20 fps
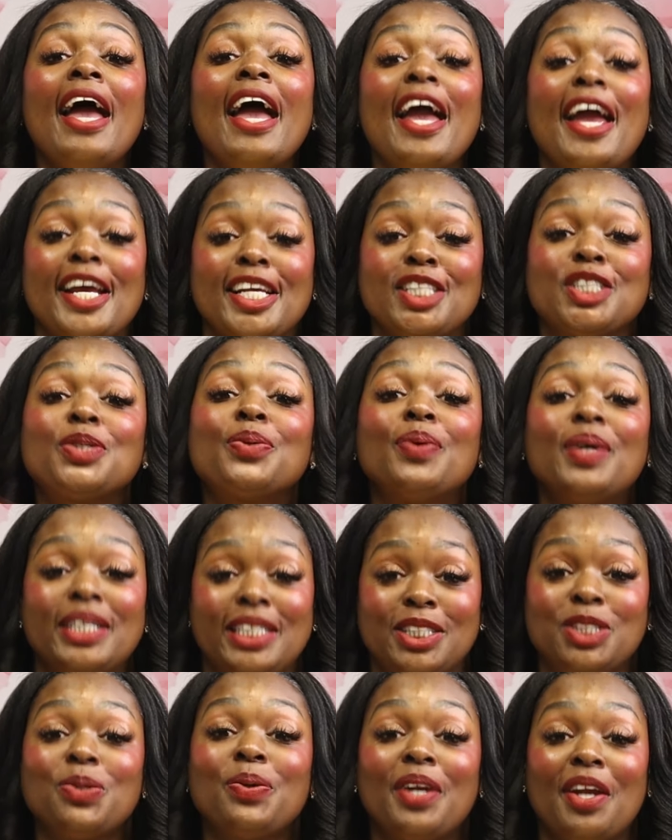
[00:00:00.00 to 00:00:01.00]
in
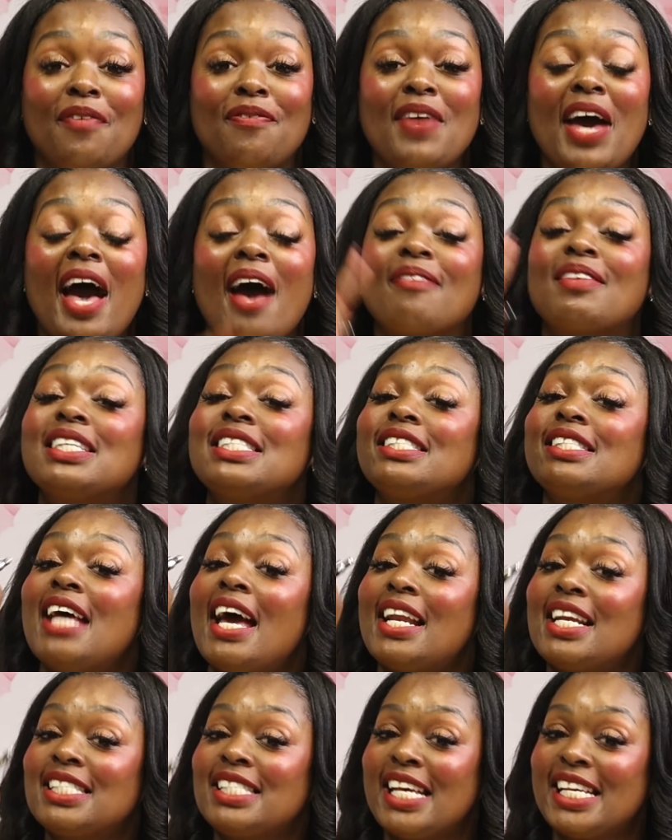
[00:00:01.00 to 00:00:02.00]
2025 because
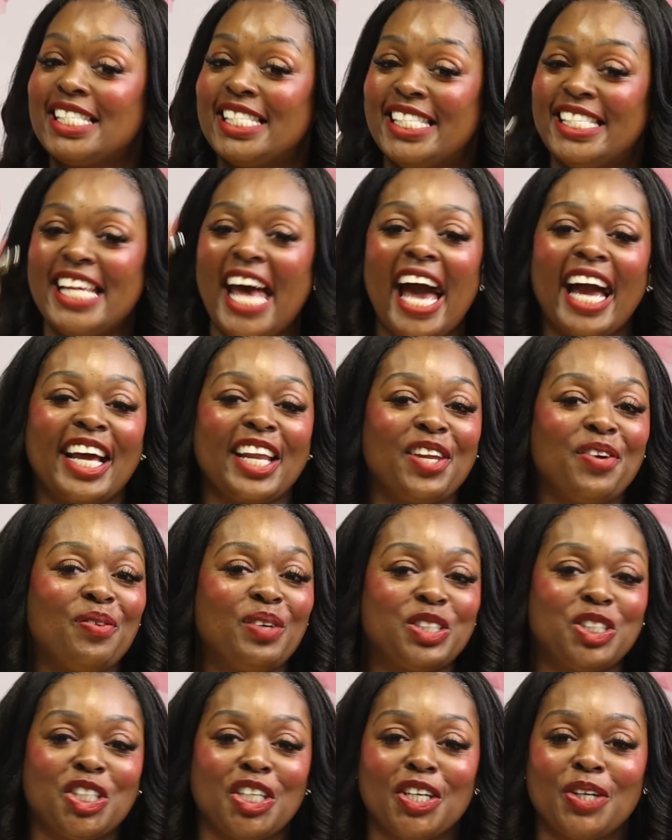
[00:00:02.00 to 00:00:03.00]
that is exactly
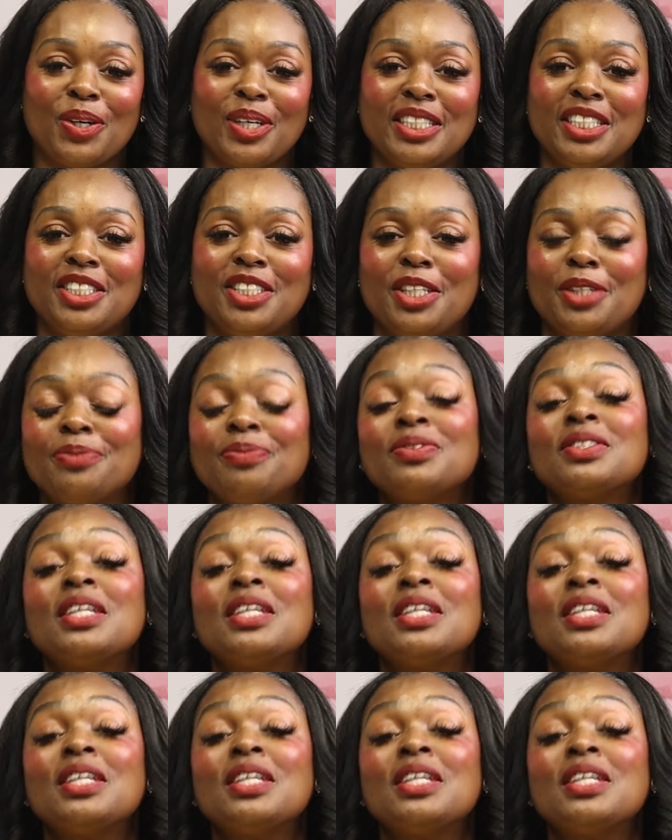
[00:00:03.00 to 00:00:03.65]
what you're going to do.